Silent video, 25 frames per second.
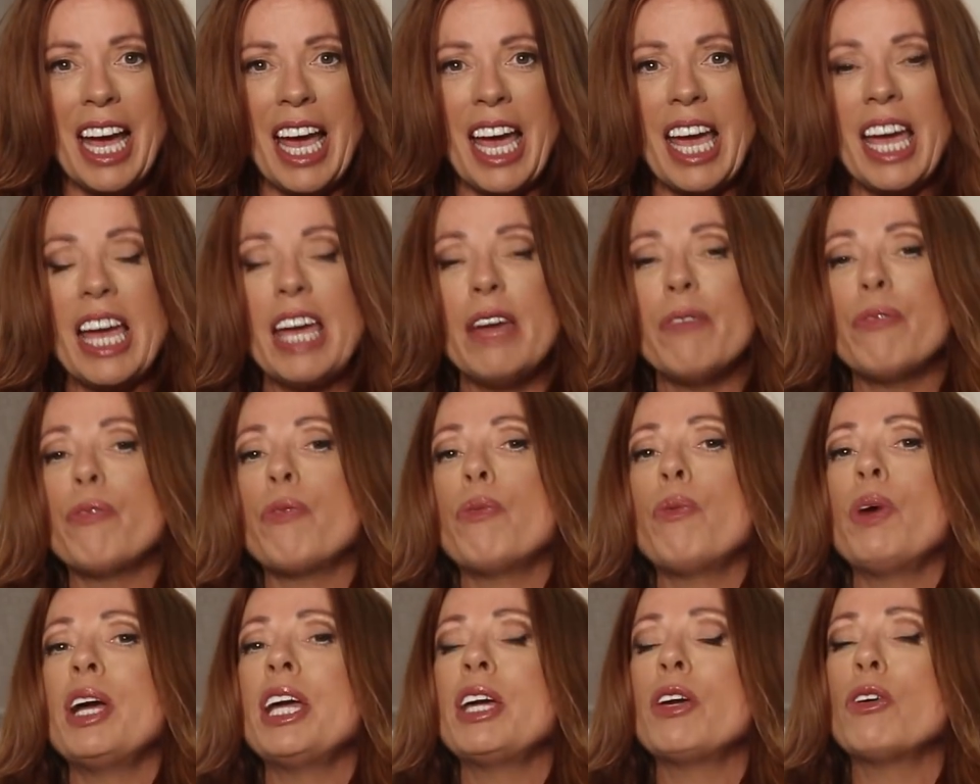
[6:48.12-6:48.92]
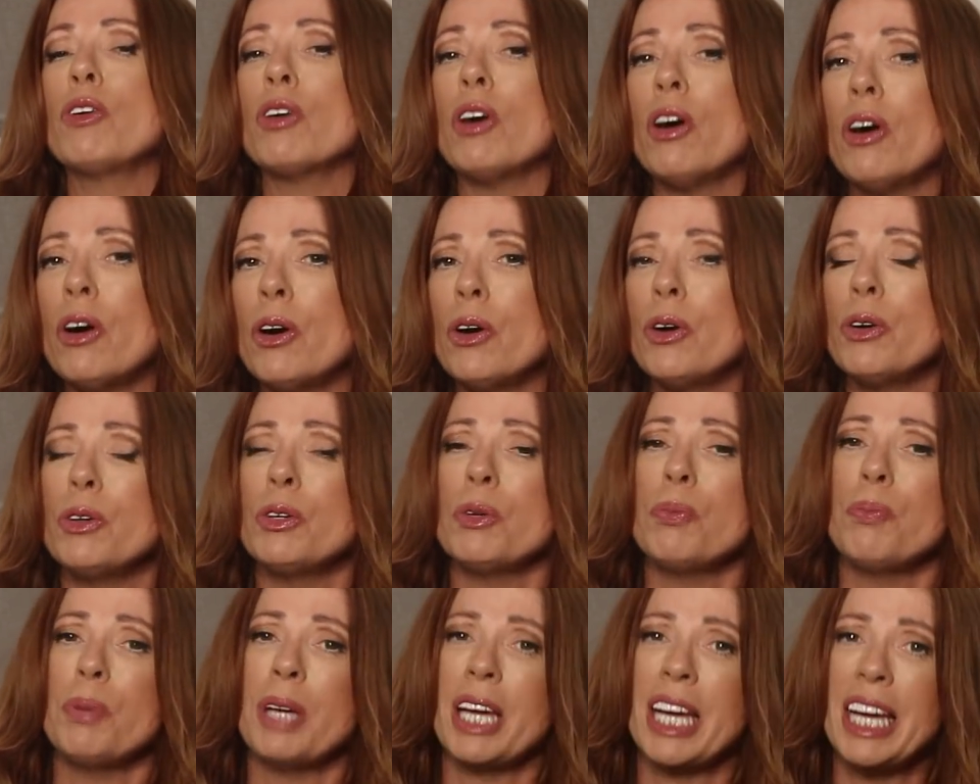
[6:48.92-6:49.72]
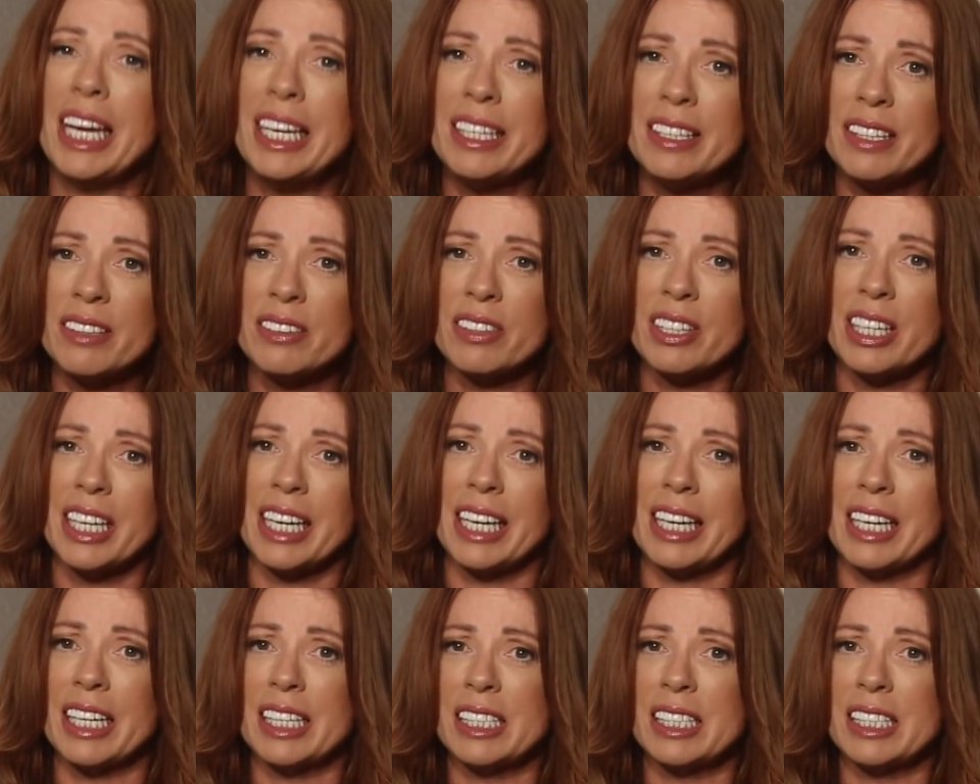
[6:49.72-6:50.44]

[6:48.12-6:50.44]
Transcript: If we codependently